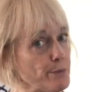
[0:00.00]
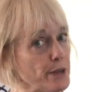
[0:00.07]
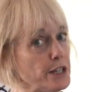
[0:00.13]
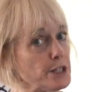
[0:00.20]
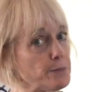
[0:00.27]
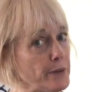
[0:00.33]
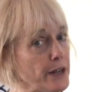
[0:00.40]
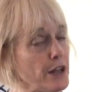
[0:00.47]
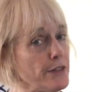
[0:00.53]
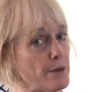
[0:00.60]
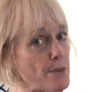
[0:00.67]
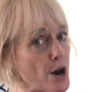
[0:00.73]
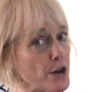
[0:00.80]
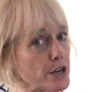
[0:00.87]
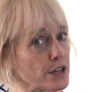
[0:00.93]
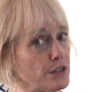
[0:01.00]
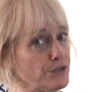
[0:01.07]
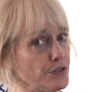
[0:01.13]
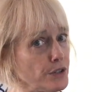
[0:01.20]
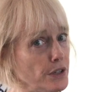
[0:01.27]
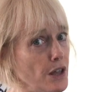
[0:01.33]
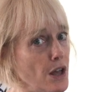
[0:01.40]
but it's been on the market
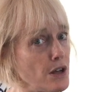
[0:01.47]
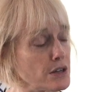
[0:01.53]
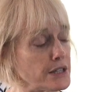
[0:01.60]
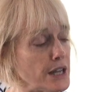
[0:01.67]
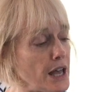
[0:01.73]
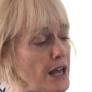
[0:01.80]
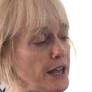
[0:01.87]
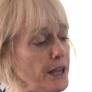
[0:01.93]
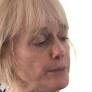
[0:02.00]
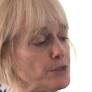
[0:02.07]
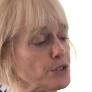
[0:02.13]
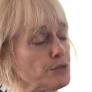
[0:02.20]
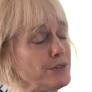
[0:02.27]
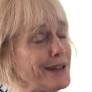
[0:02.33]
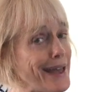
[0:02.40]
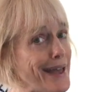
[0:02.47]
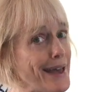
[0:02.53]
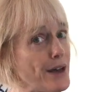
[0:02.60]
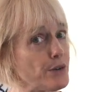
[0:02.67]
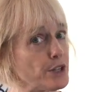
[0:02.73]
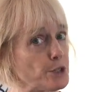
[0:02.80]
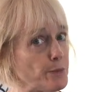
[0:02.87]
for a long time, so
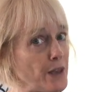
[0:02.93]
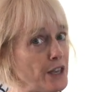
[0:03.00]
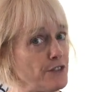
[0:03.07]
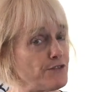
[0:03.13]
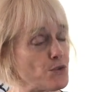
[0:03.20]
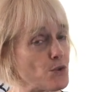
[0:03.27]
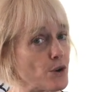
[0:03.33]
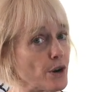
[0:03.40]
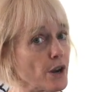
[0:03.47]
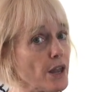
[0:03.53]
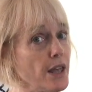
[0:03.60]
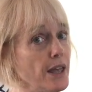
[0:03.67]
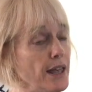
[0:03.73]
now it's paid for,